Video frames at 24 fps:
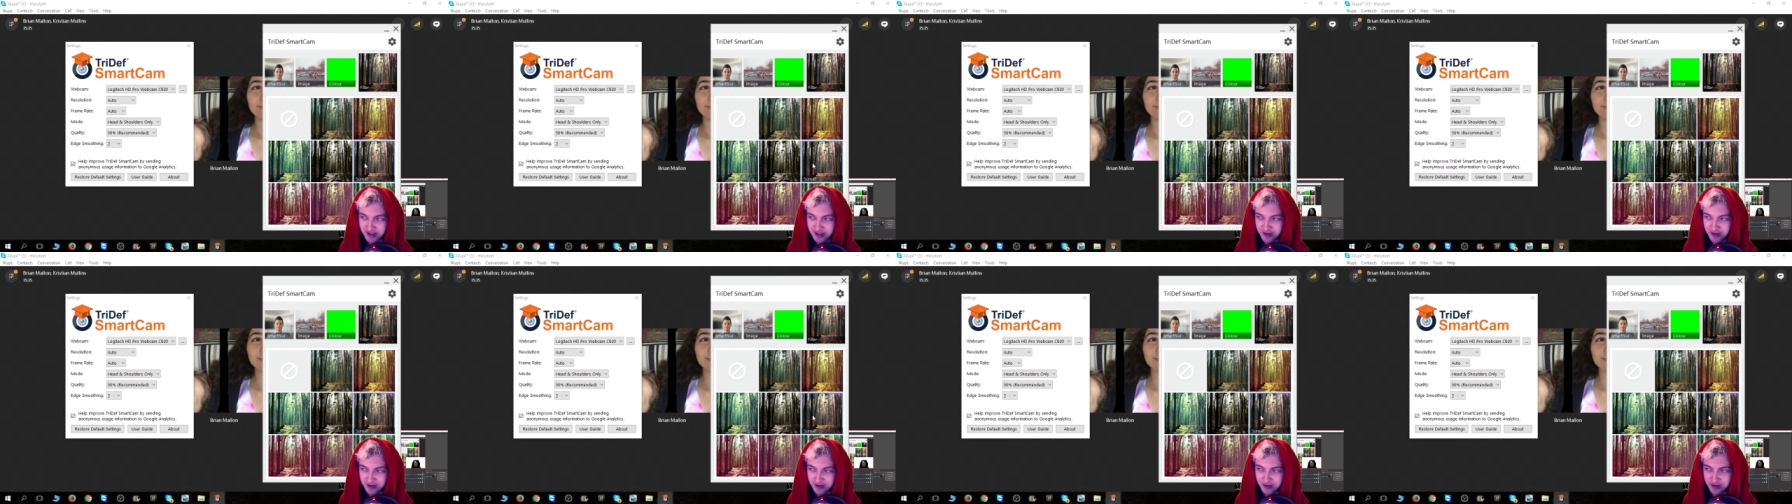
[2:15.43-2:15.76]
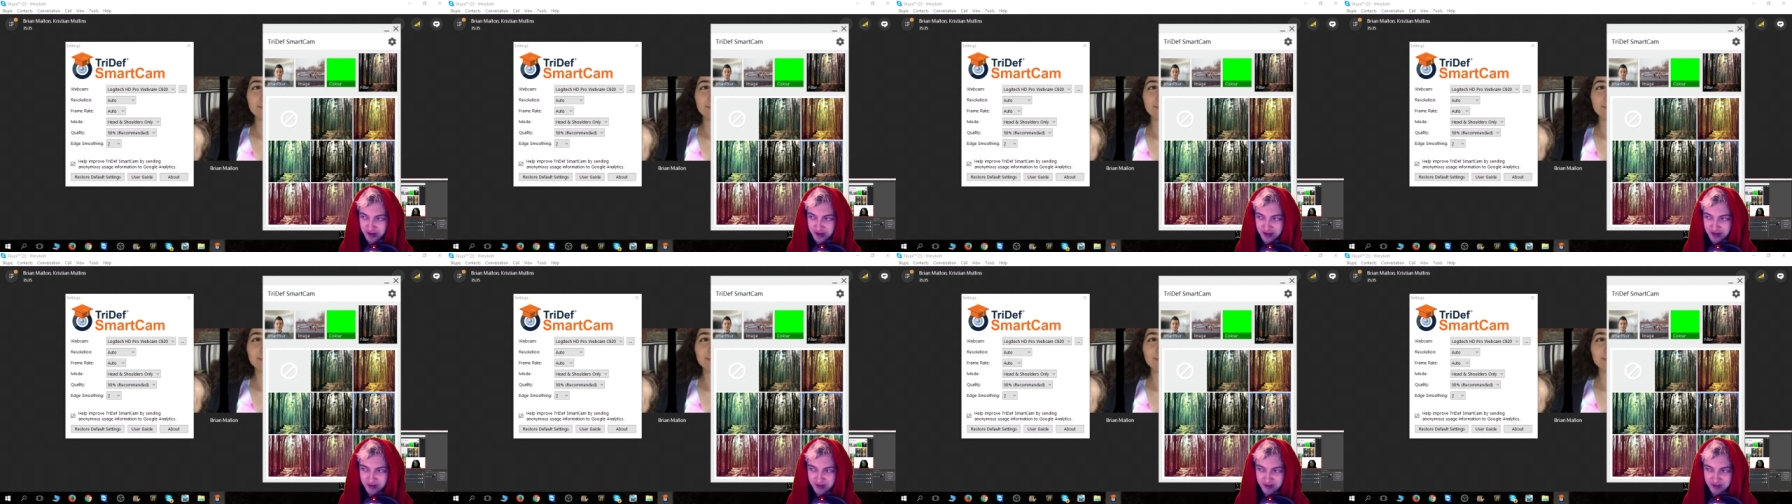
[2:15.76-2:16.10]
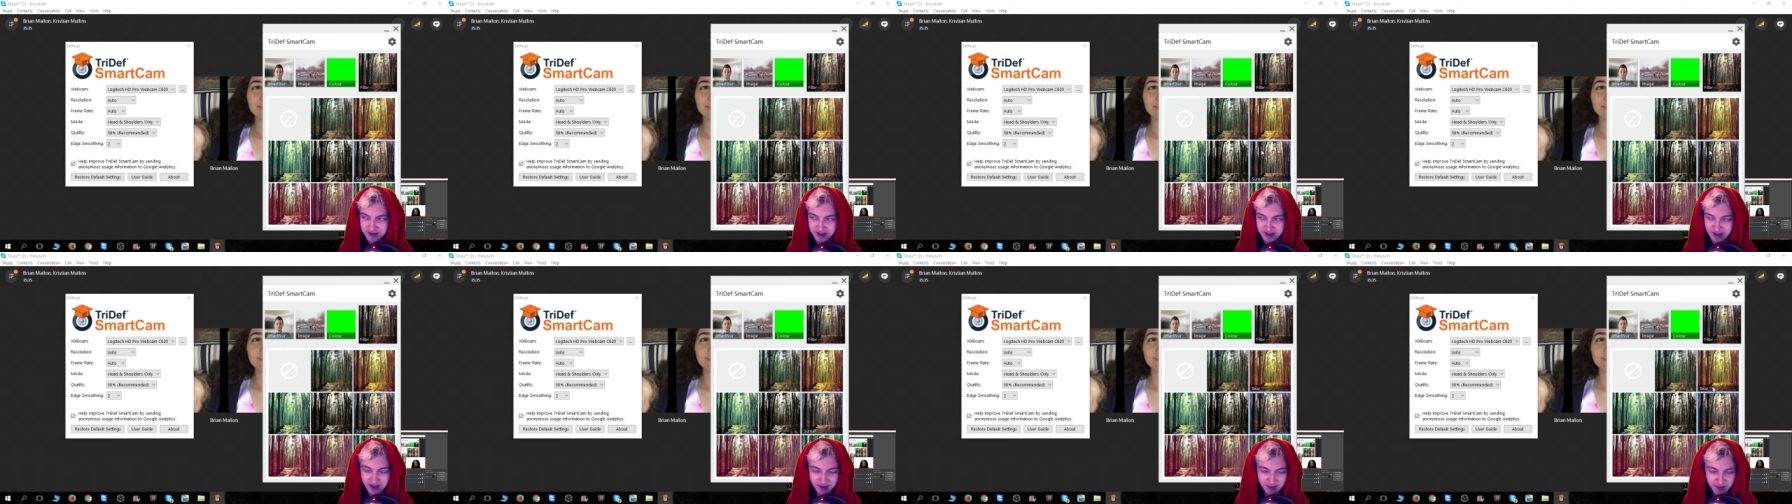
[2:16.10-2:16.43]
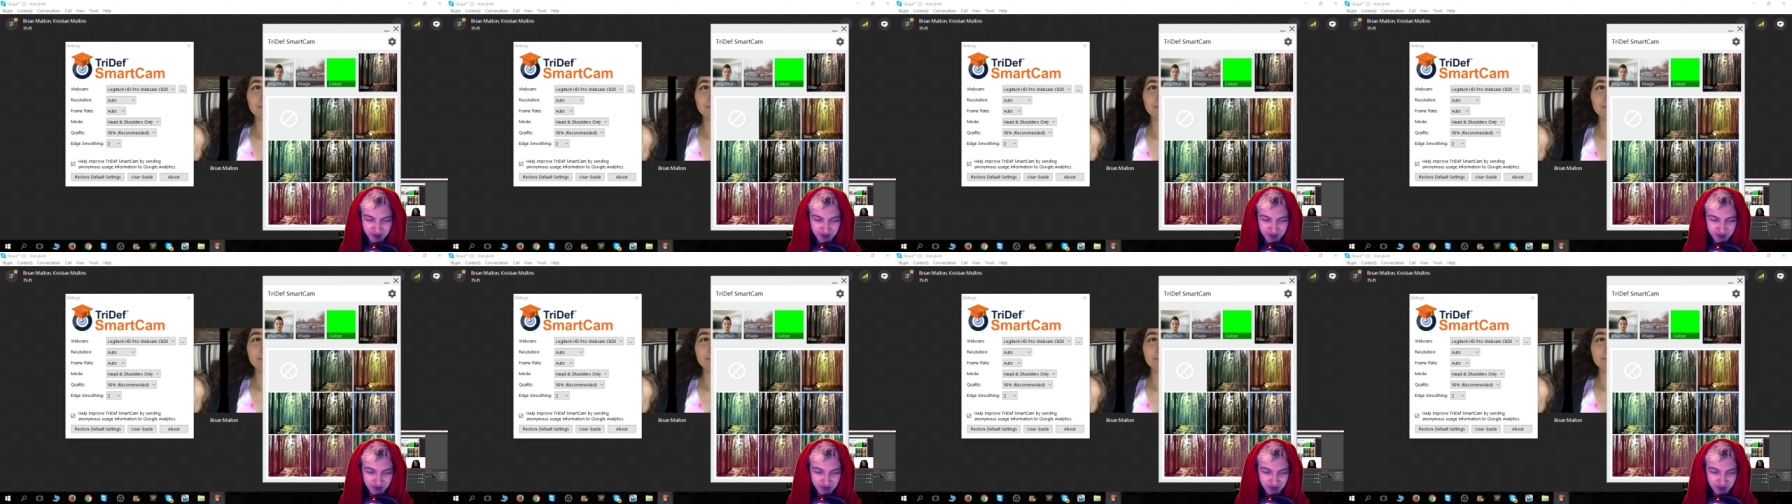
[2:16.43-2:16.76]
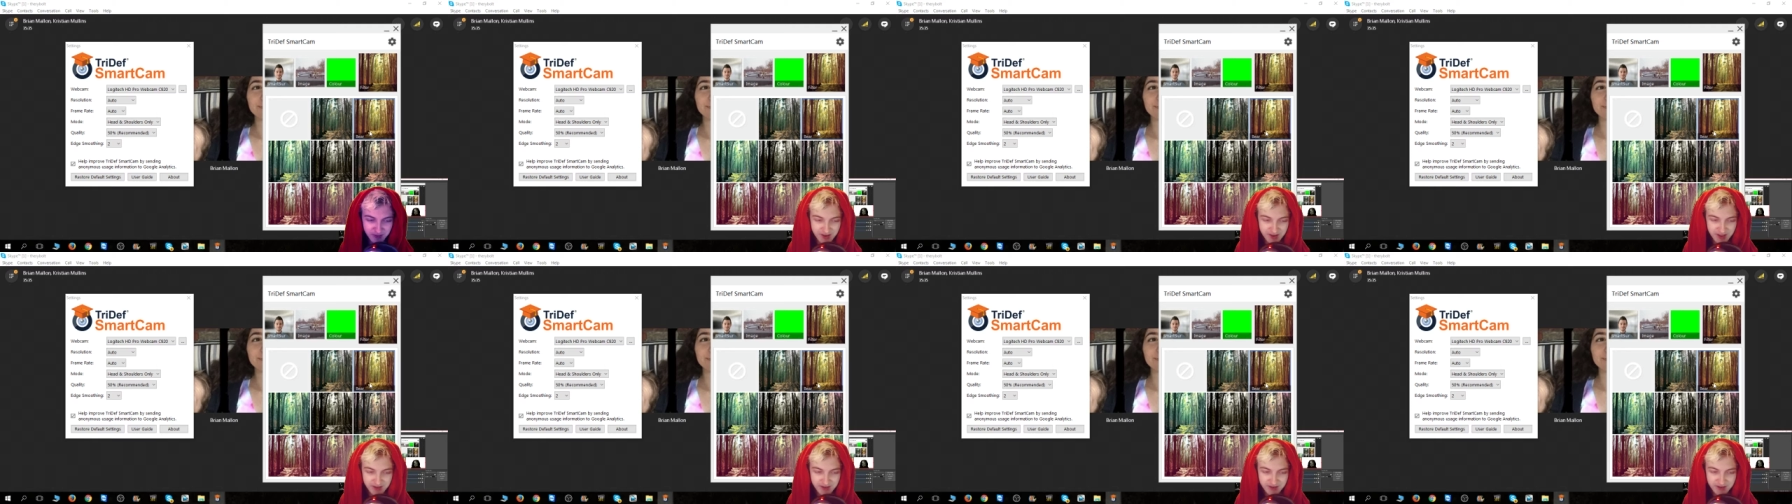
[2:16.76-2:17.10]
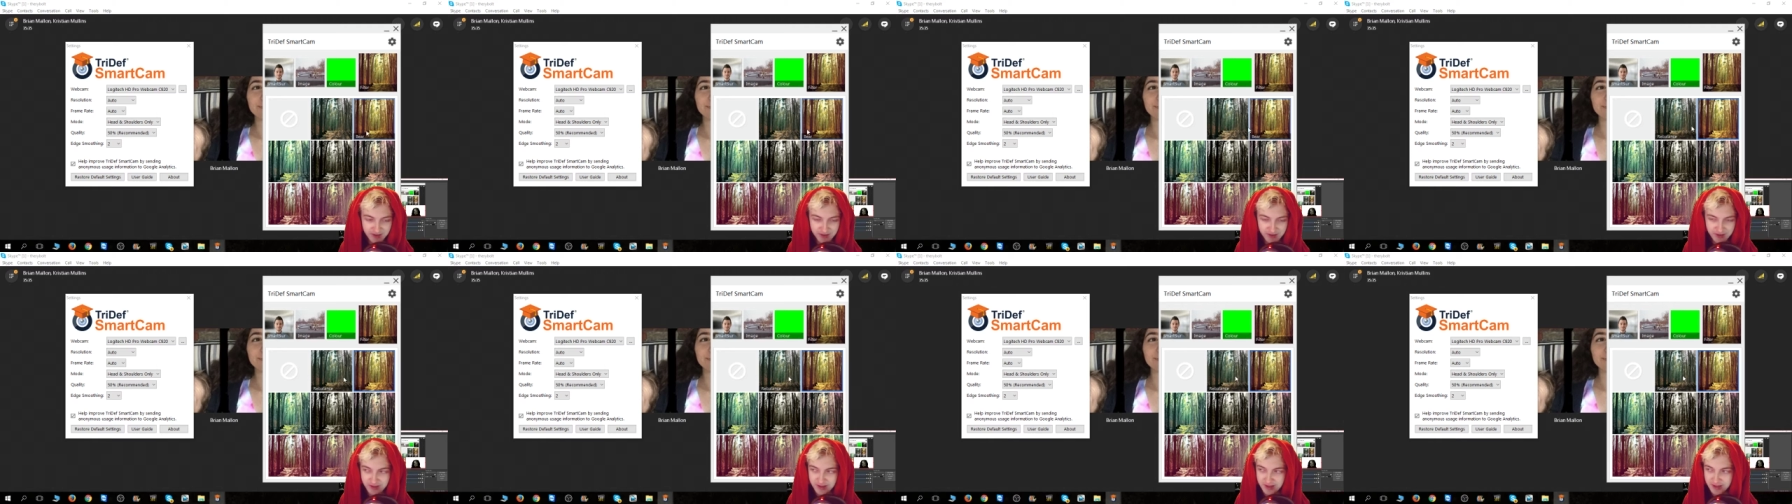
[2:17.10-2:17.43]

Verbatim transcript: you create your own scary movie with that though.